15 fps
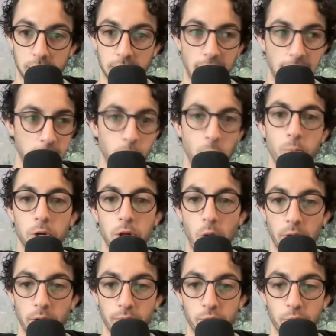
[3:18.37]
That's what we're
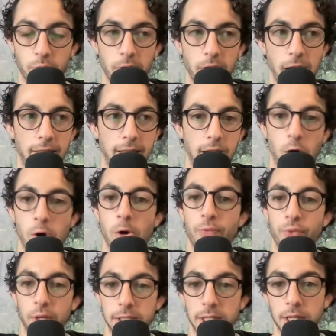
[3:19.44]
going for. And that all
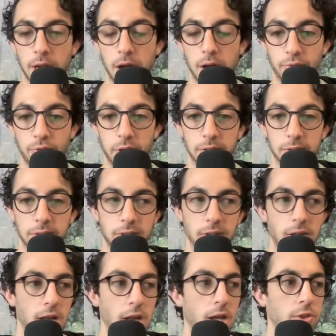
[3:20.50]
feeds into confidence.
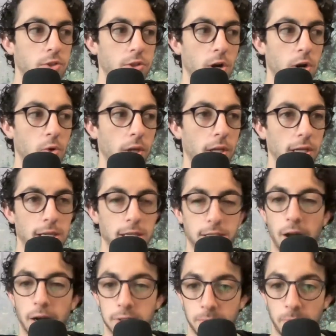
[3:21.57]
So he
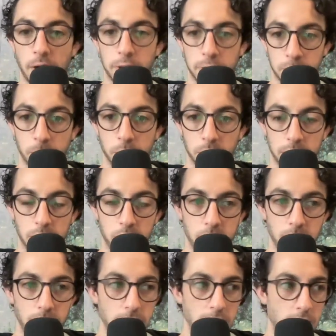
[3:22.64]
talks about a
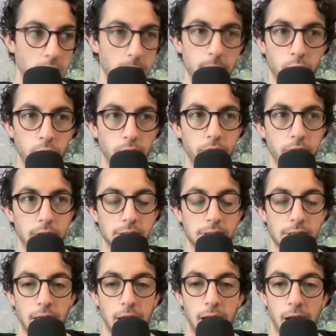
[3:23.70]
superstition in the middle of this
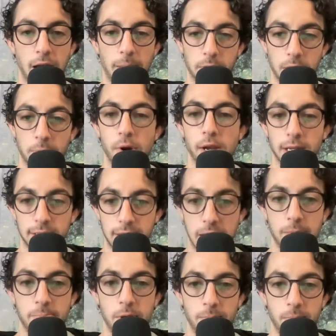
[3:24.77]
that I'm going to break it down
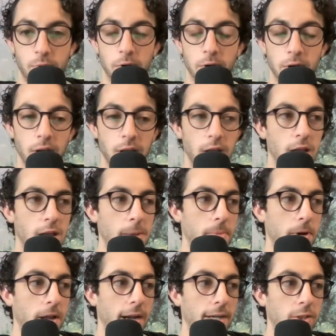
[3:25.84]
a bit more,
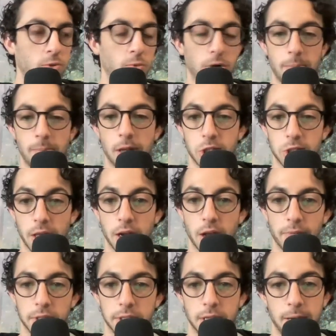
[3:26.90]
but I just want to mention that
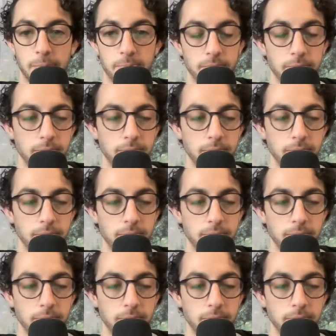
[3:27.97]
off the top.